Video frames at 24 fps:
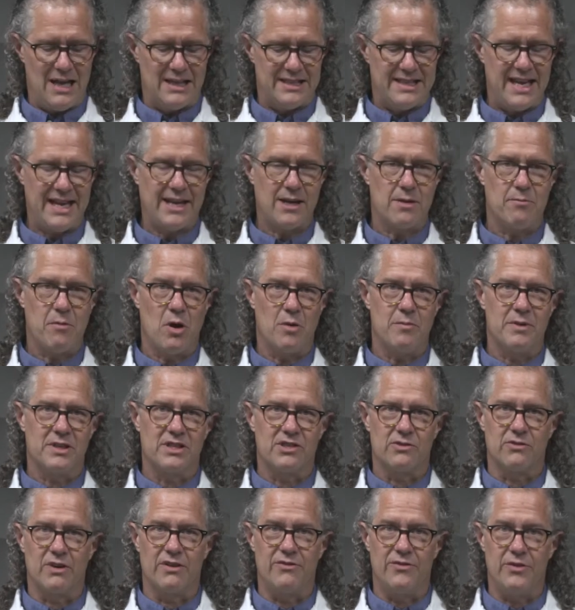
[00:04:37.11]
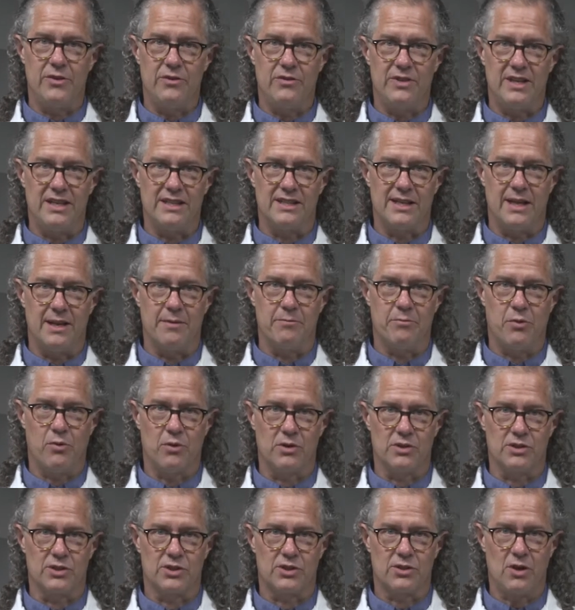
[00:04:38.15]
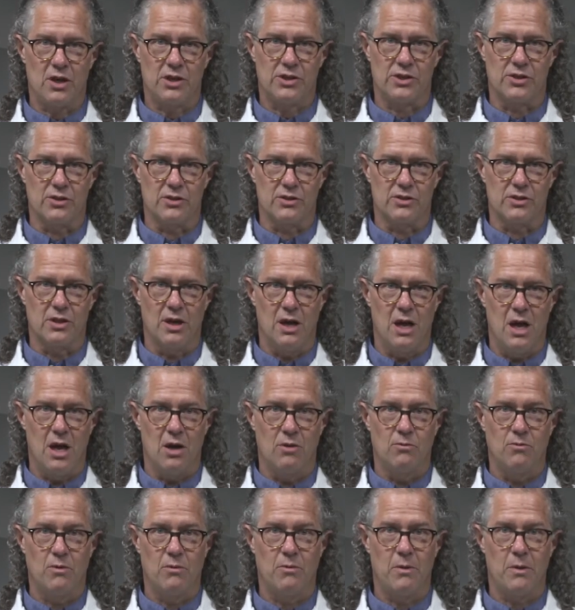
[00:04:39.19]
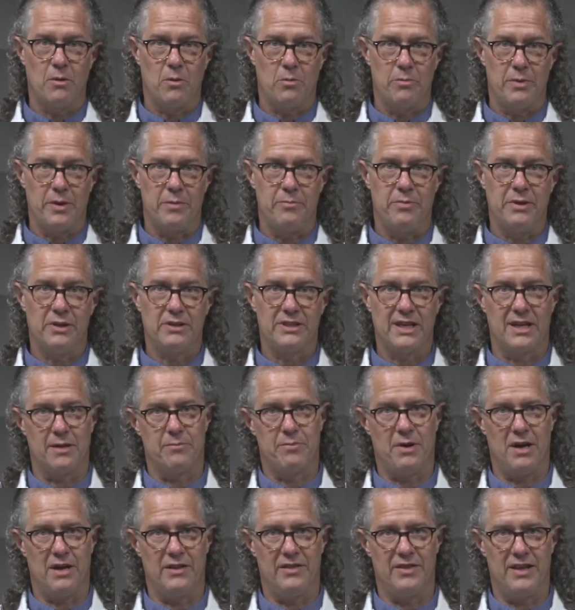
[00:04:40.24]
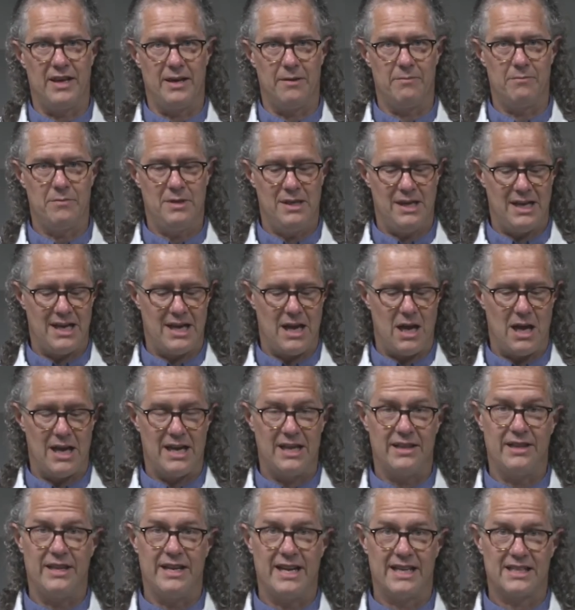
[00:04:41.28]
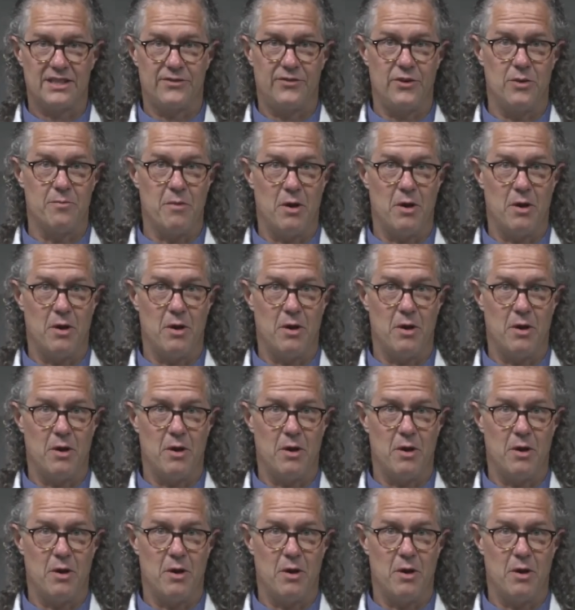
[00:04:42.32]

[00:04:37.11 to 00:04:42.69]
Take a moment to review these important structures. We will be building upon them in the next few